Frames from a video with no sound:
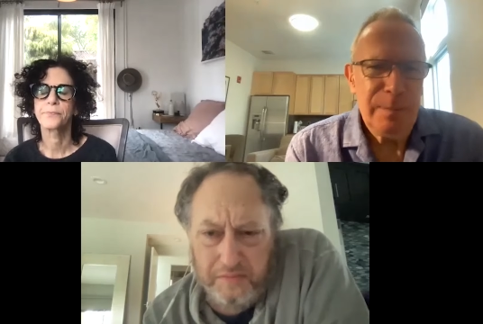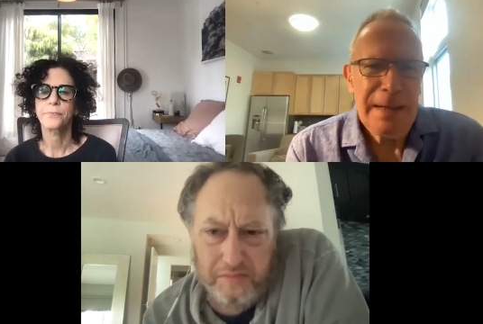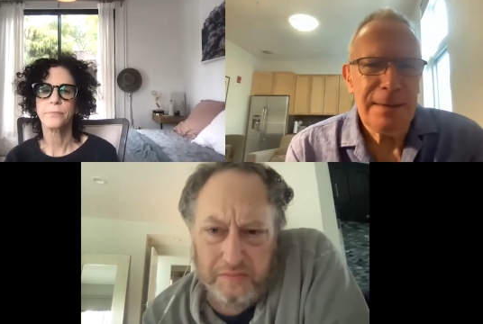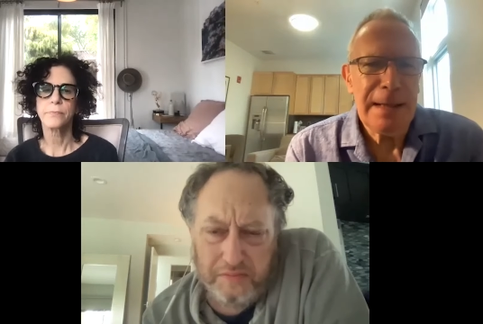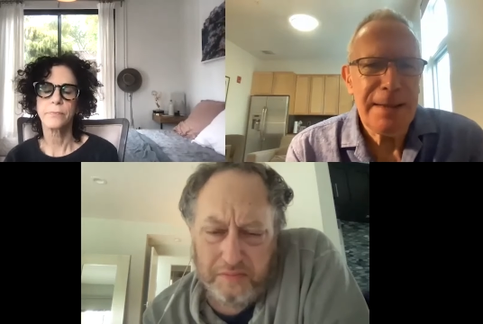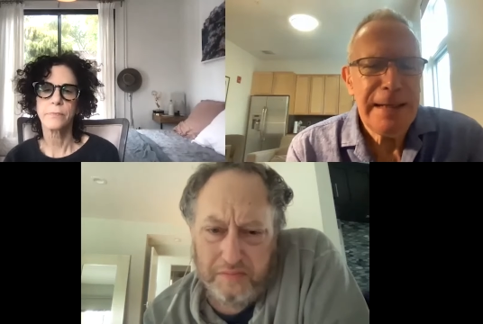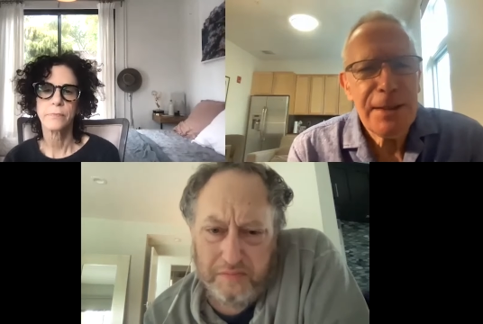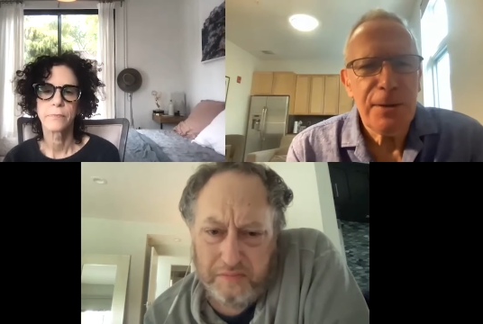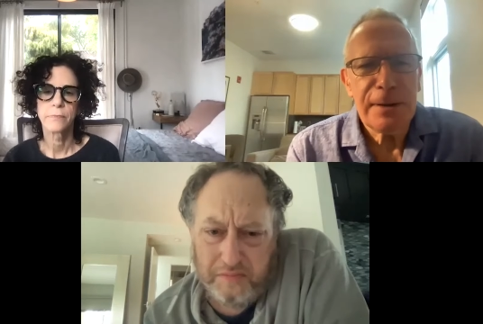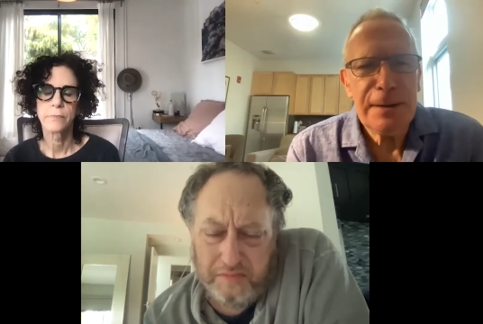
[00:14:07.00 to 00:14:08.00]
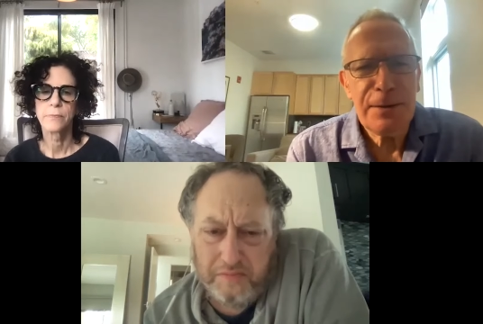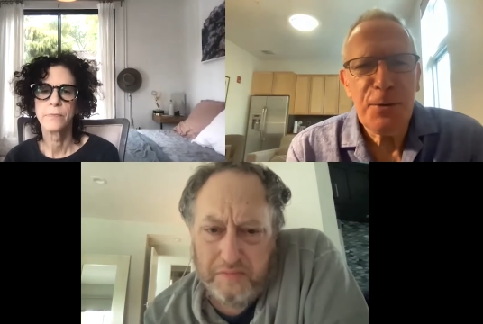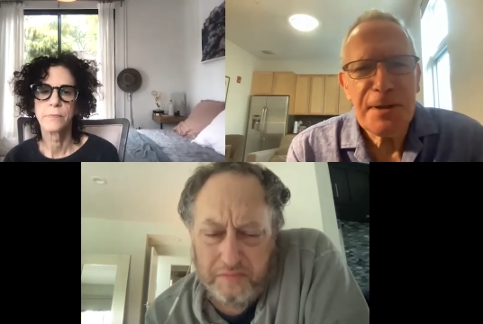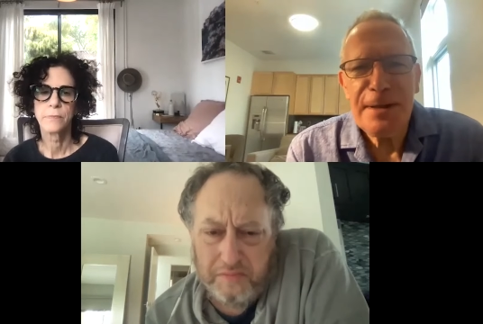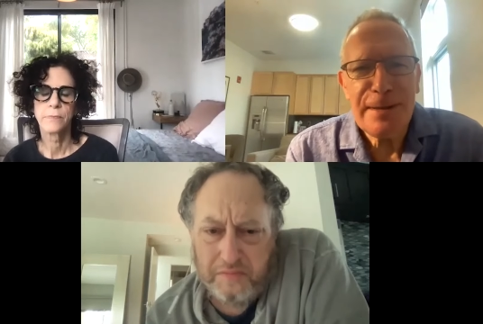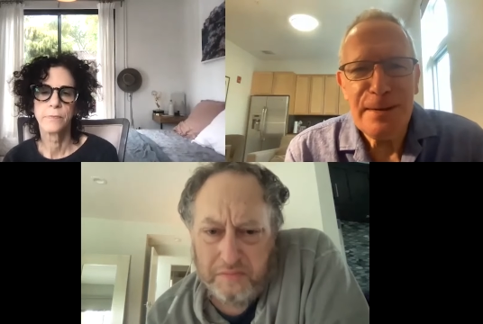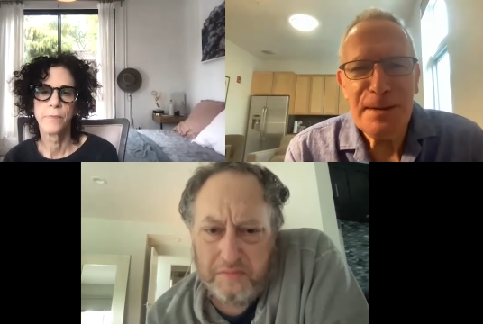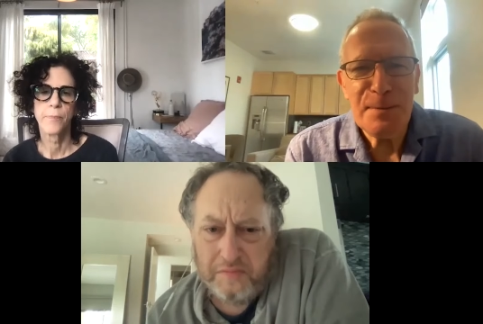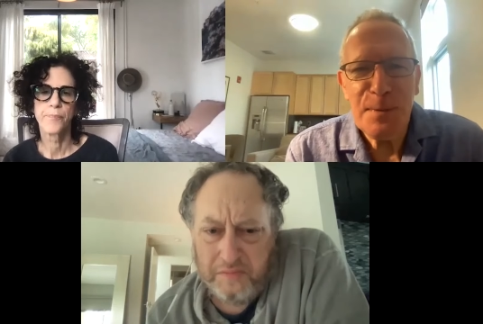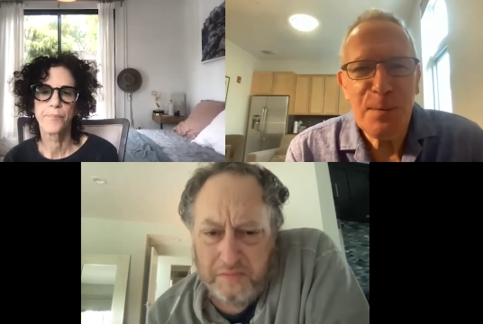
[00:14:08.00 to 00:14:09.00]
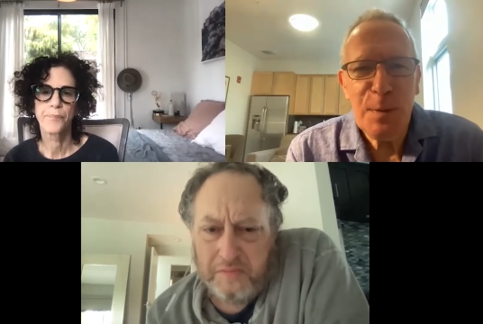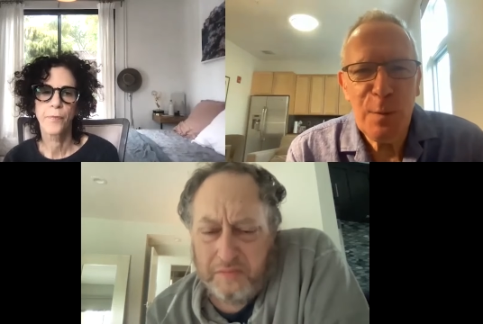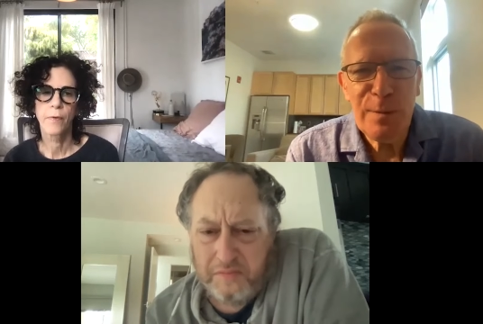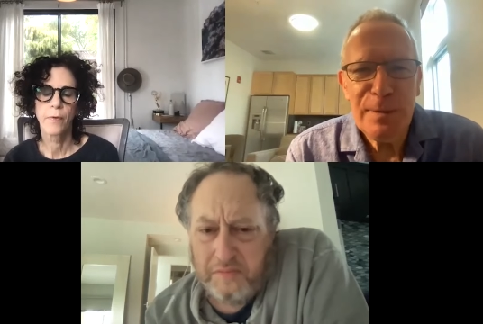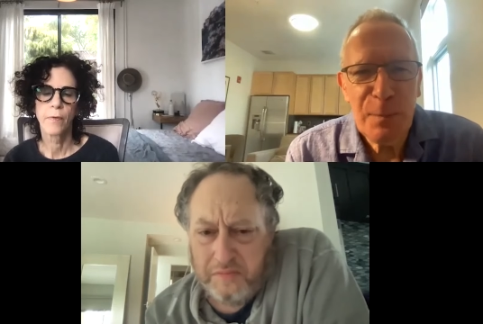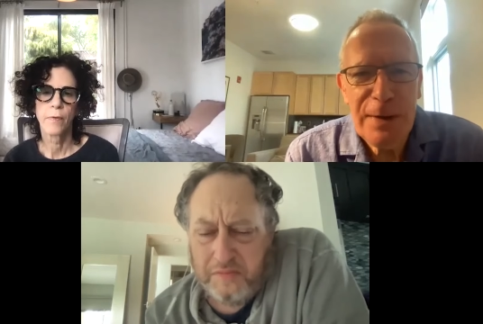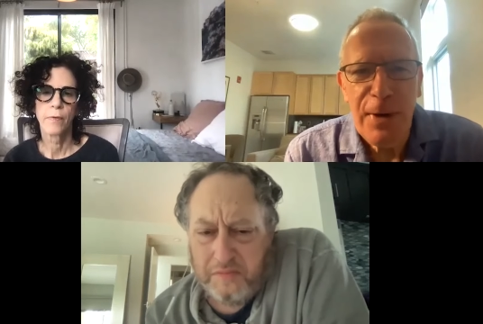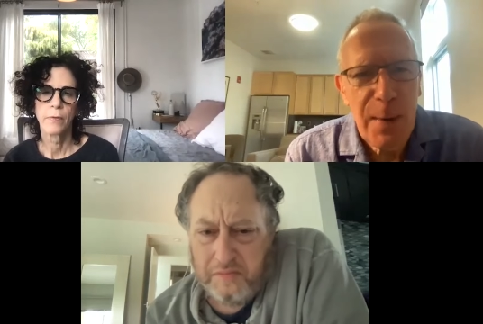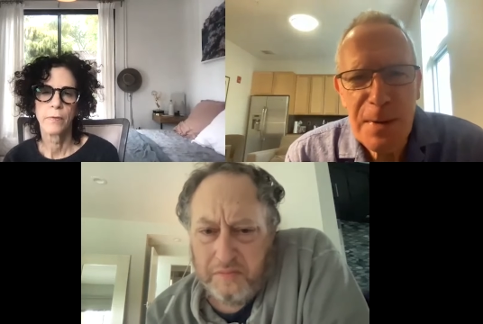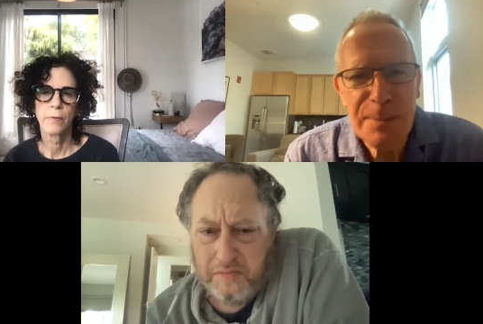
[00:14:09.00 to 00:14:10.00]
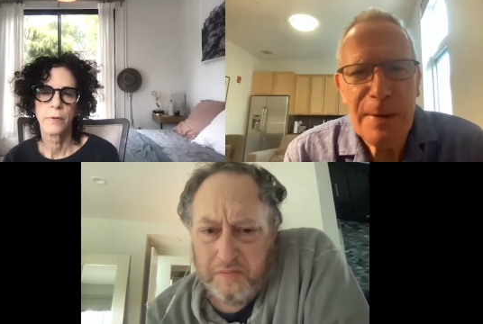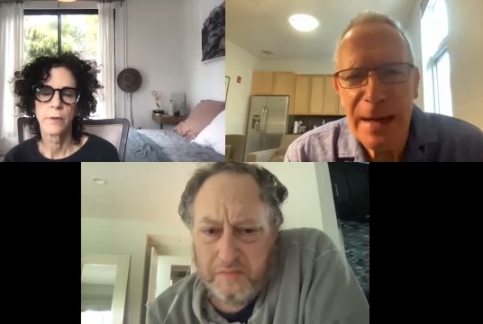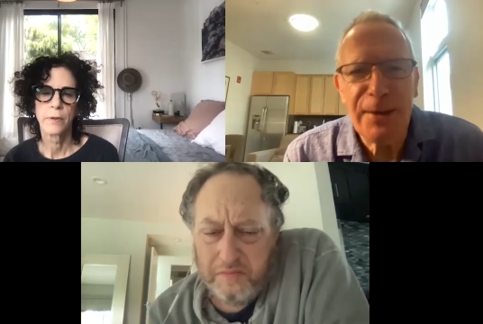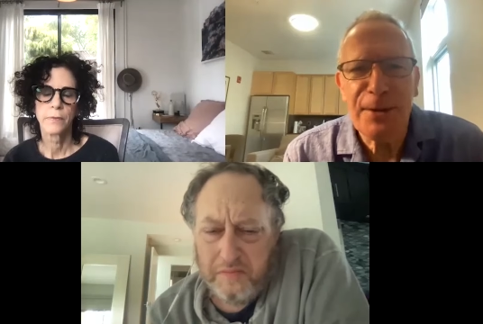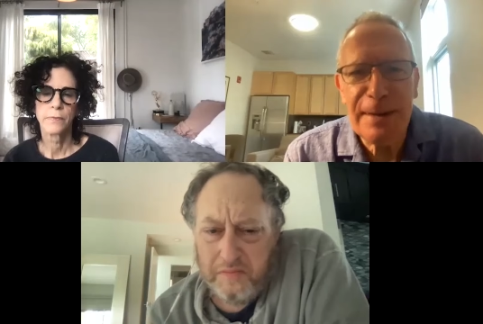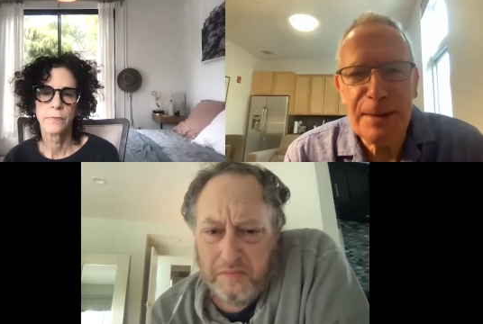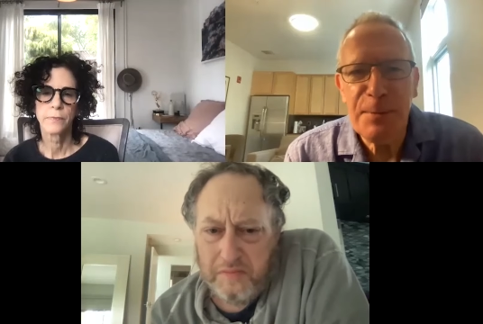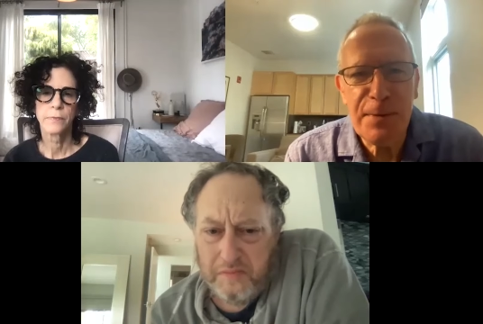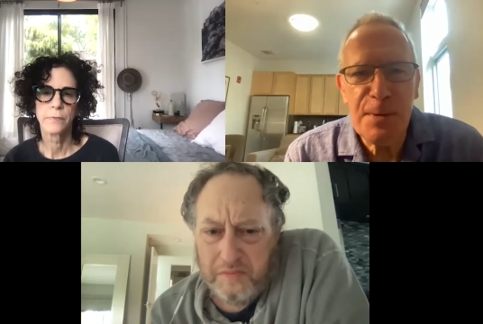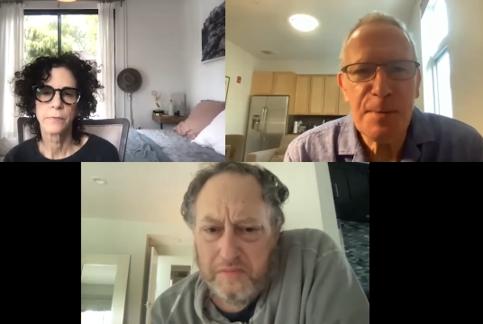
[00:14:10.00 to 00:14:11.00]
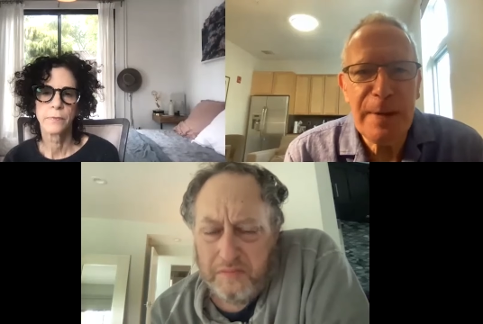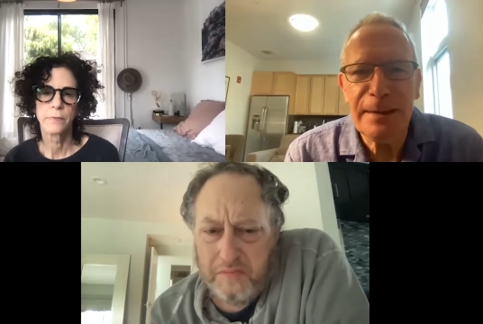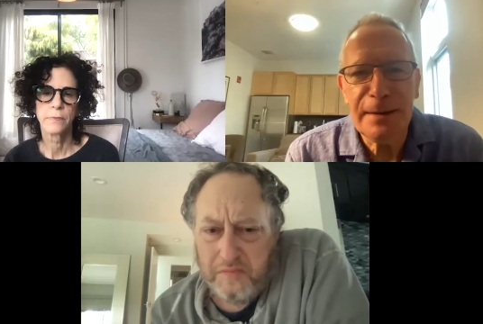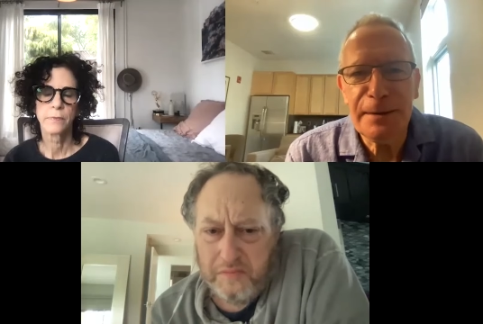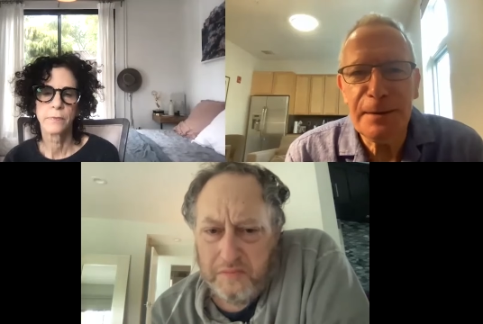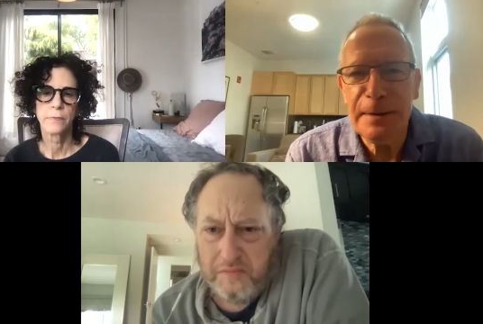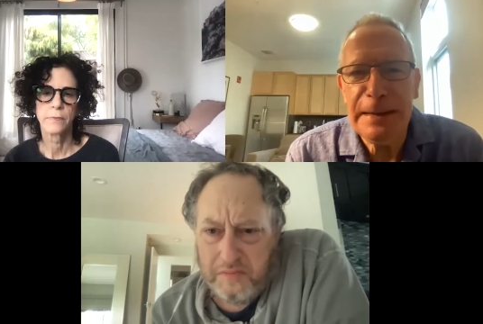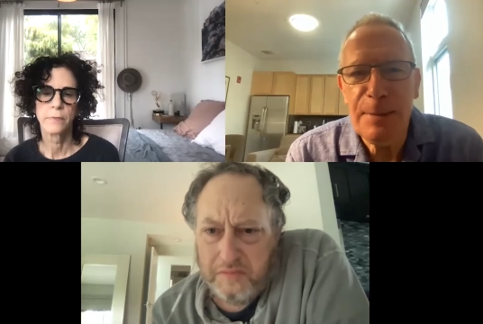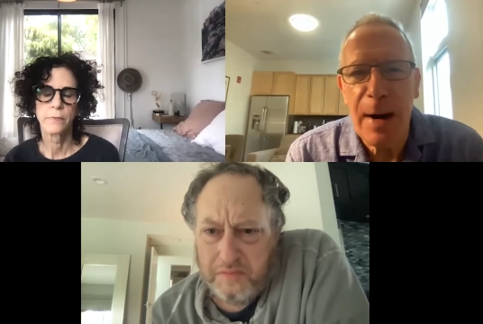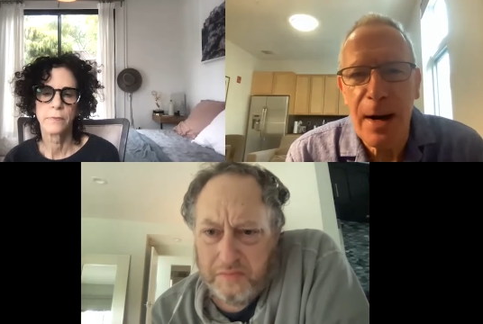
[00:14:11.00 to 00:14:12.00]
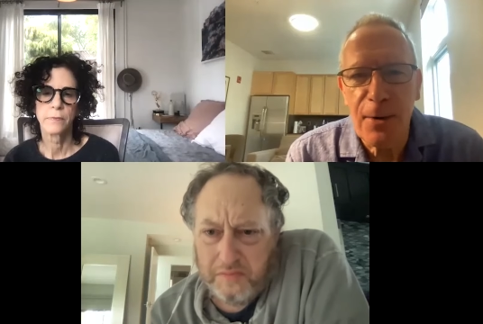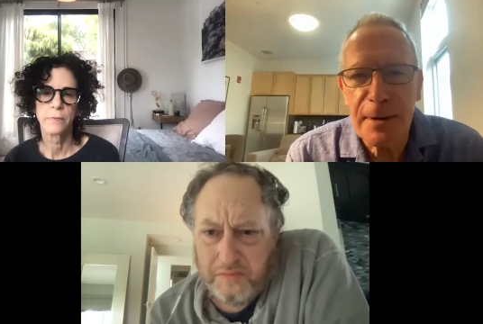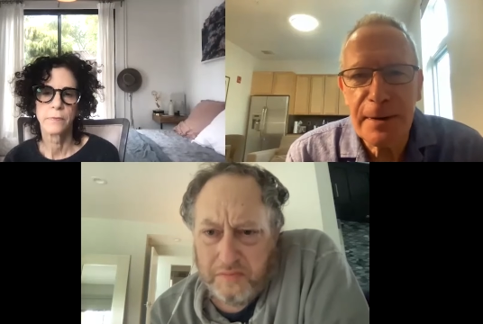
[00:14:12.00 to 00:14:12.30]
Speaker 1: That's that's an insult to us. We, we've always been better than that. We've always been the the power,